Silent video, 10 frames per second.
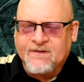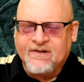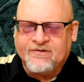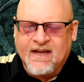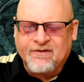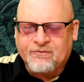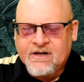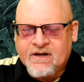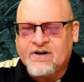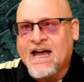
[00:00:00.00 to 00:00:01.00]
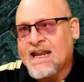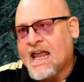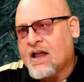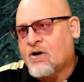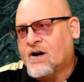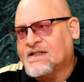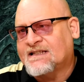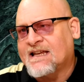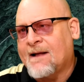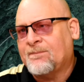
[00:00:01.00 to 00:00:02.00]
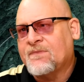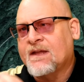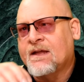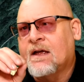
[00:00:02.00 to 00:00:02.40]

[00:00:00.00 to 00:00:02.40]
It's a 398 card set.